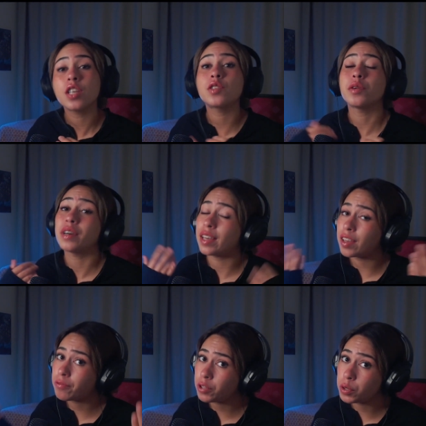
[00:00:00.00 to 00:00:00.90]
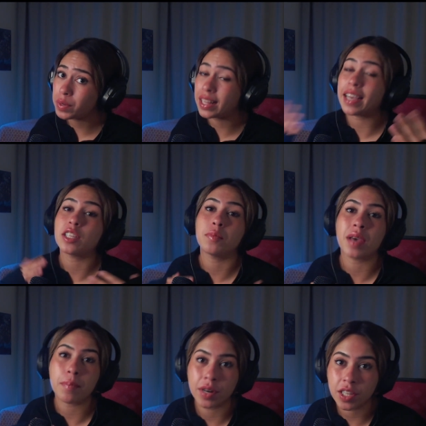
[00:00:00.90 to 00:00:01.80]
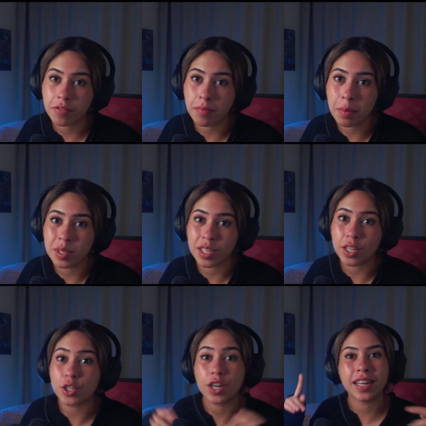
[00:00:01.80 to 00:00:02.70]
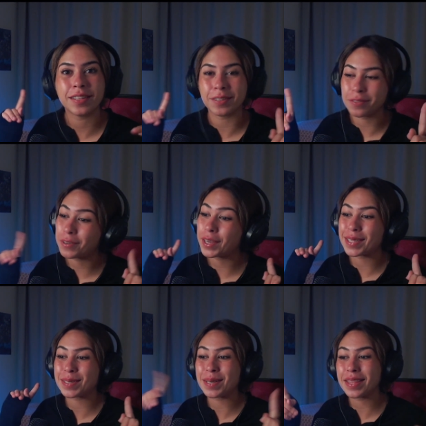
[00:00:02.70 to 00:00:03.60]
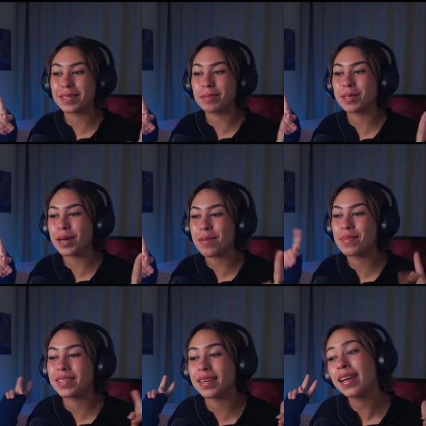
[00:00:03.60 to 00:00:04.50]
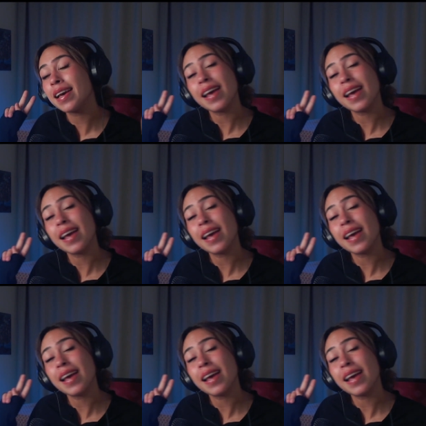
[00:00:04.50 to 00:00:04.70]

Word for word: So if you would like to be a part of my musical journey, don't forget to hit the subscribe button